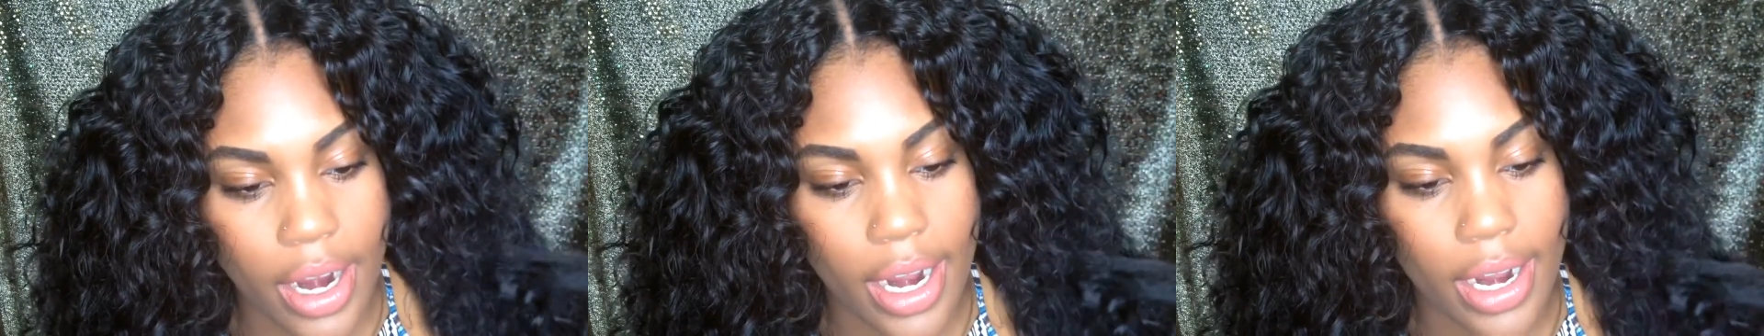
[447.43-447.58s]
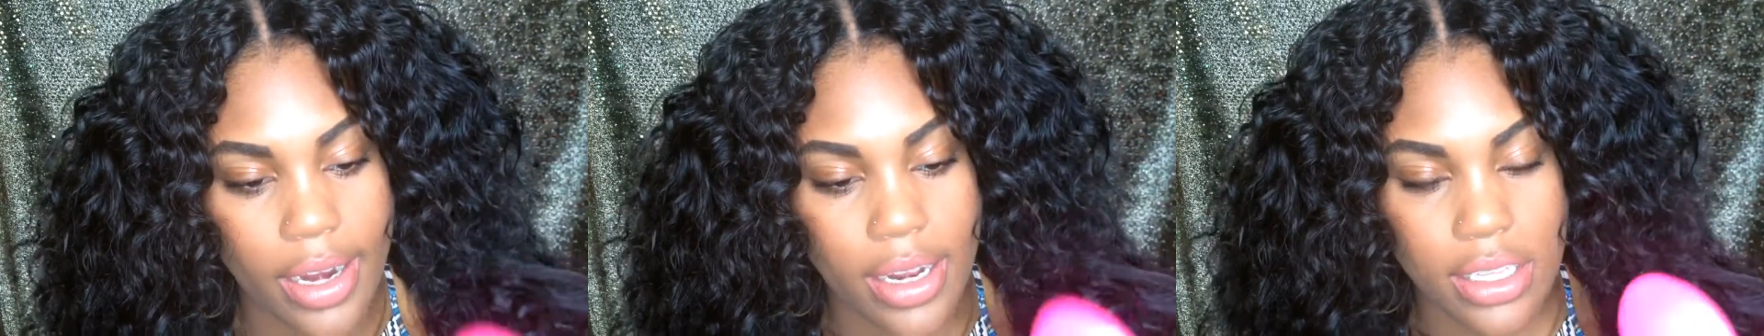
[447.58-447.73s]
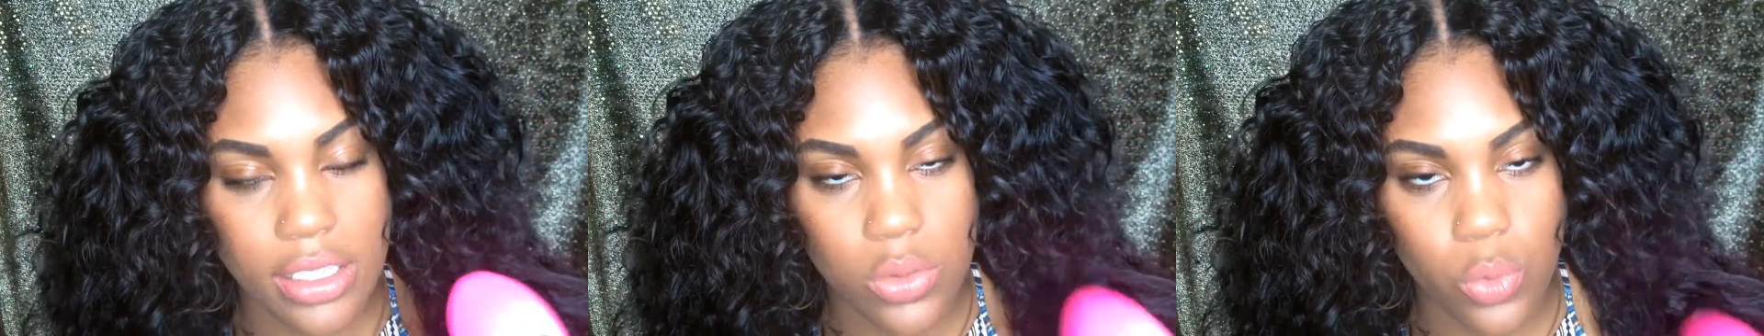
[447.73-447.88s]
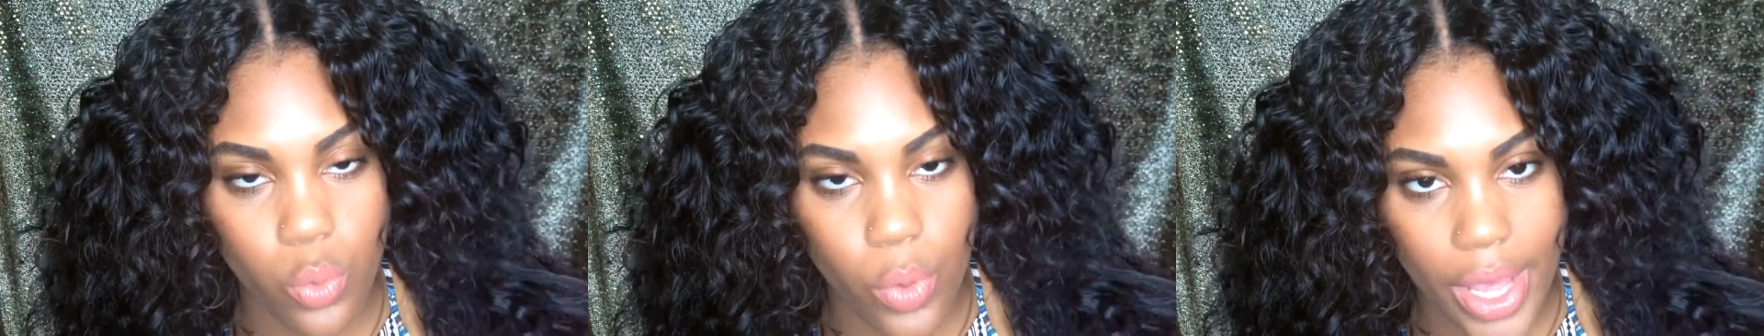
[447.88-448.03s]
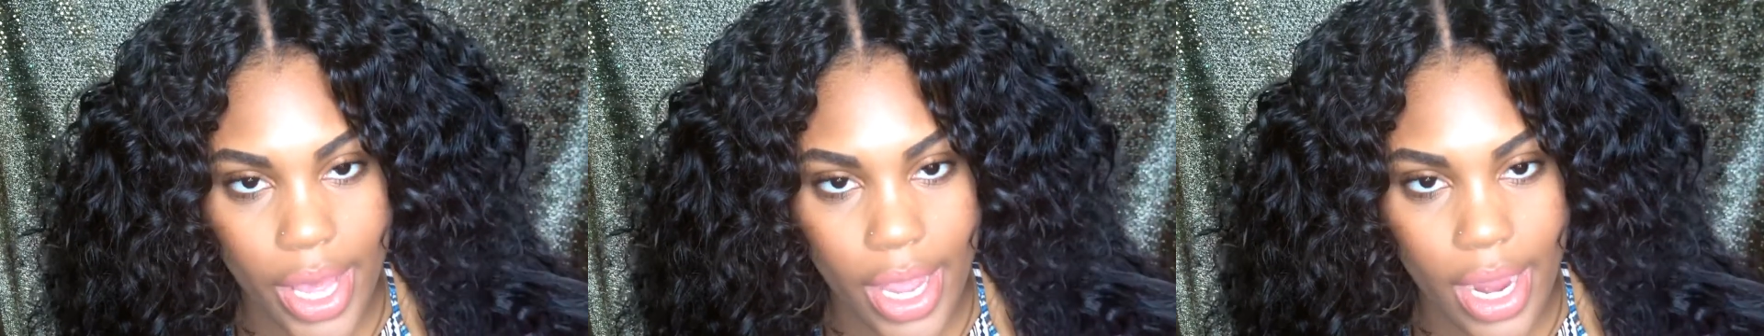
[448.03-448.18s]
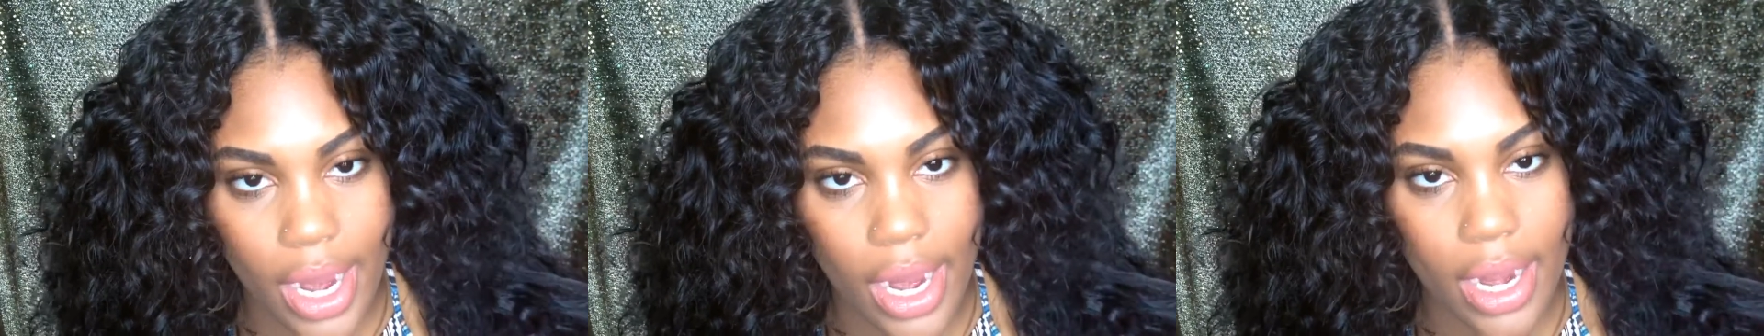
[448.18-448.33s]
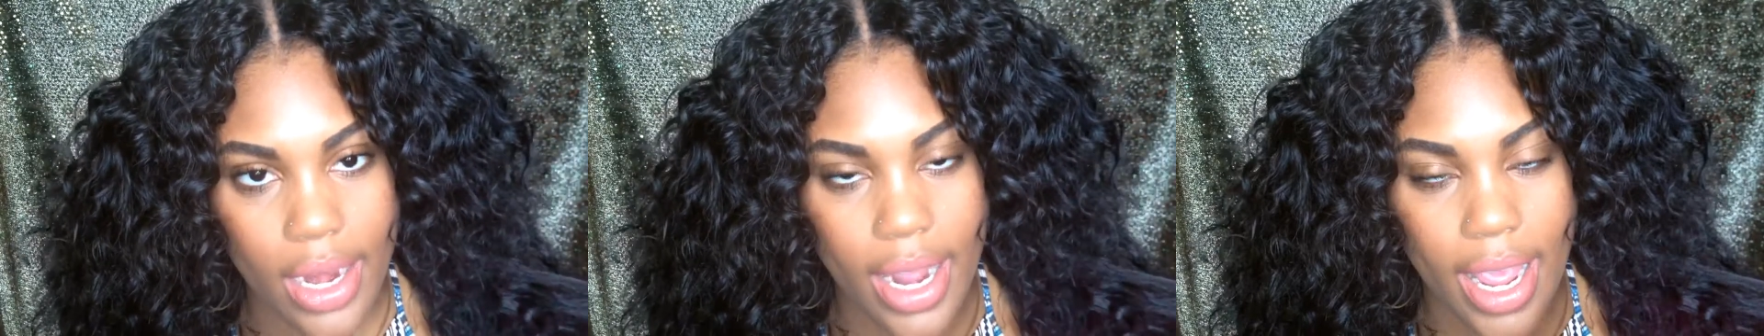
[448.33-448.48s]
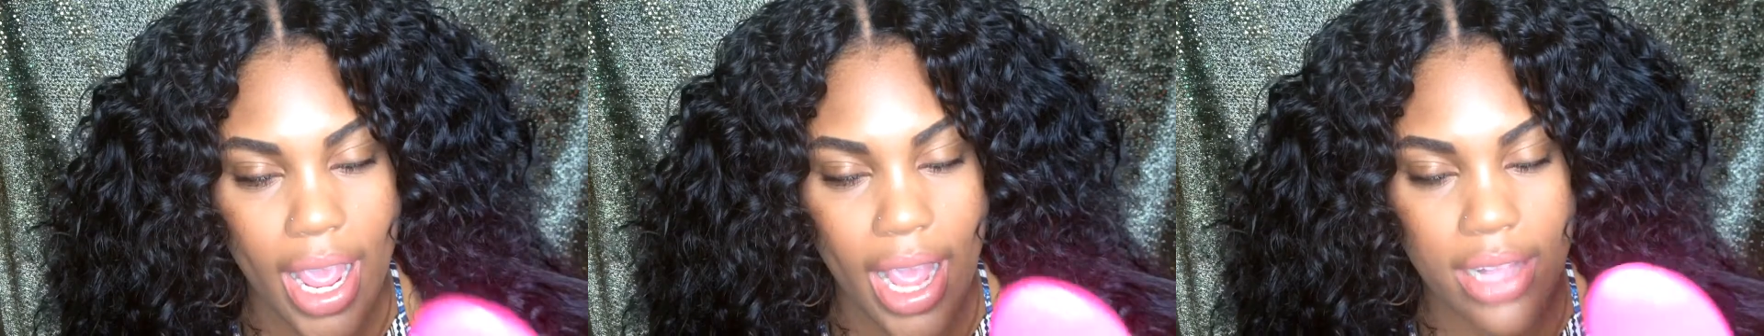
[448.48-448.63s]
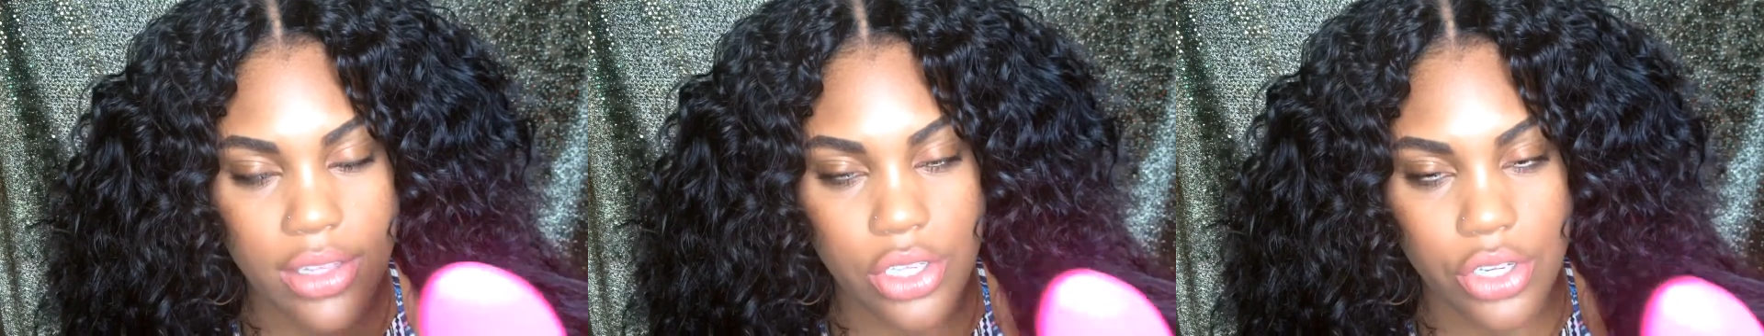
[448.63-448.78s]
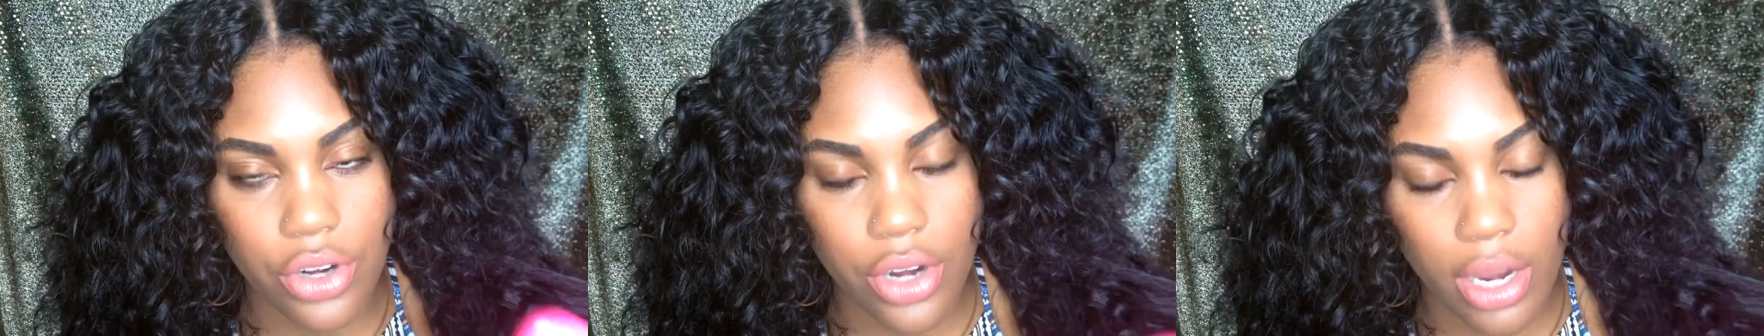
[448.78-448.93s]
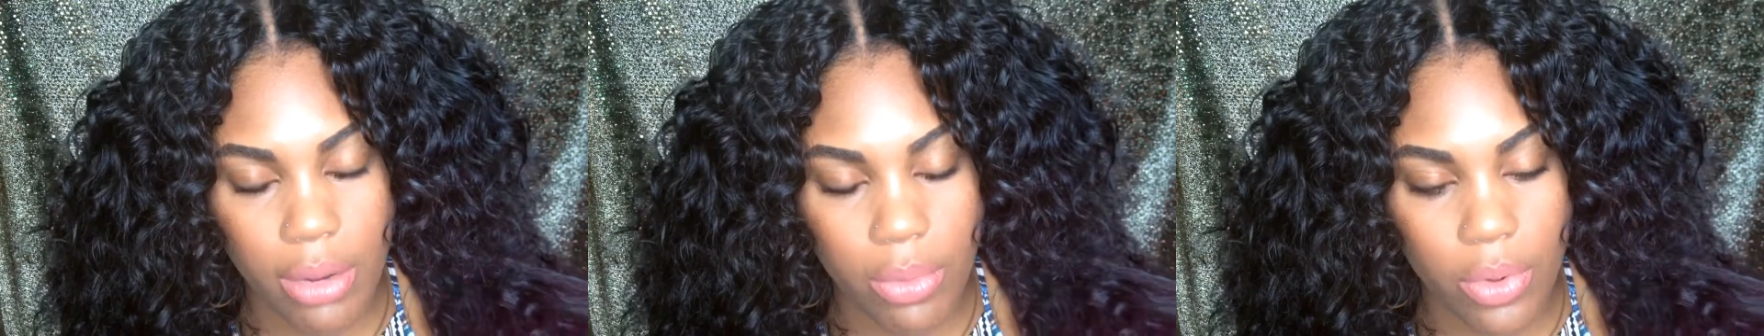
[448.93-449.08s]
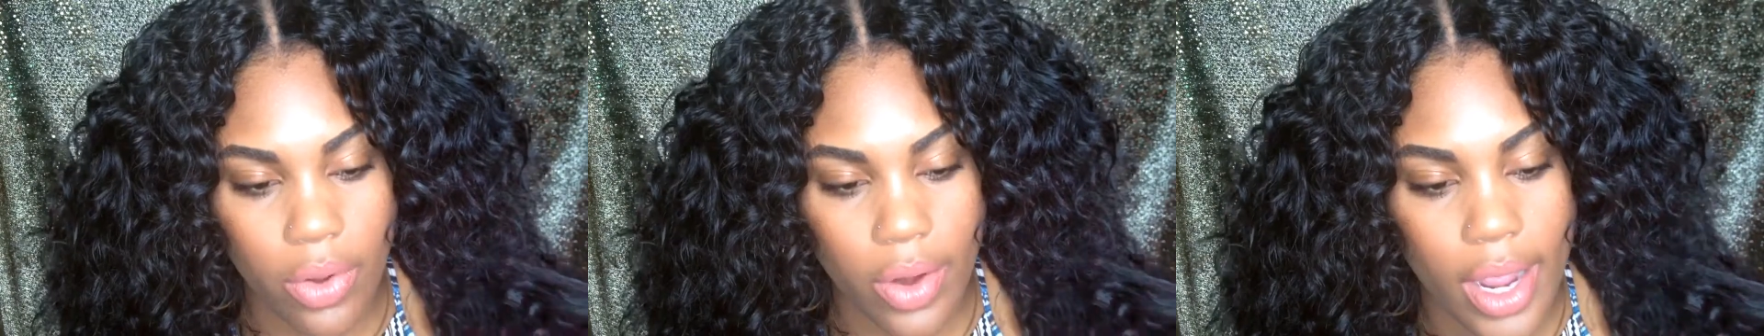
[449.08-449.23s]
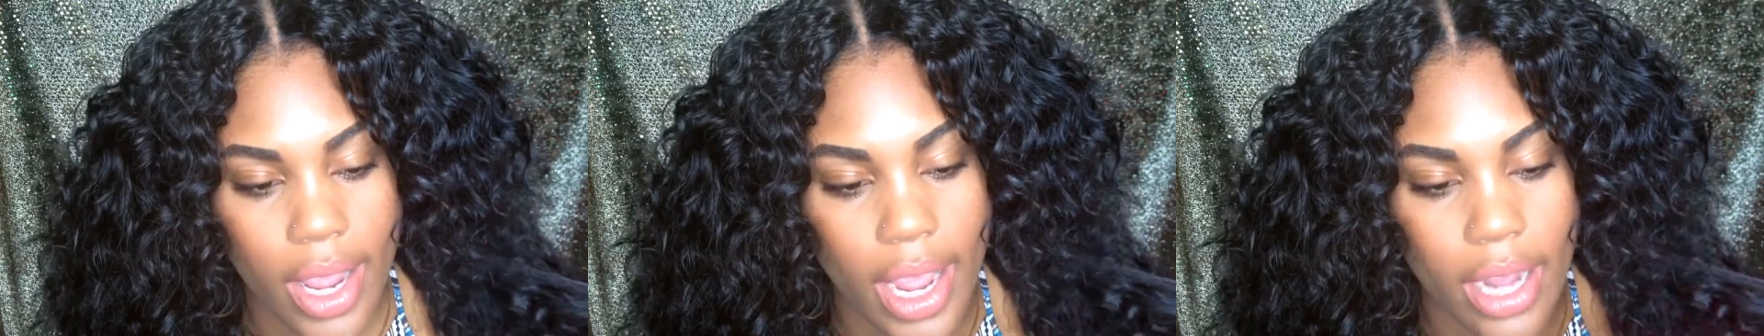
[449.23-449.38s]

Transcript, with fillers: and it's wet and it has the cream on it,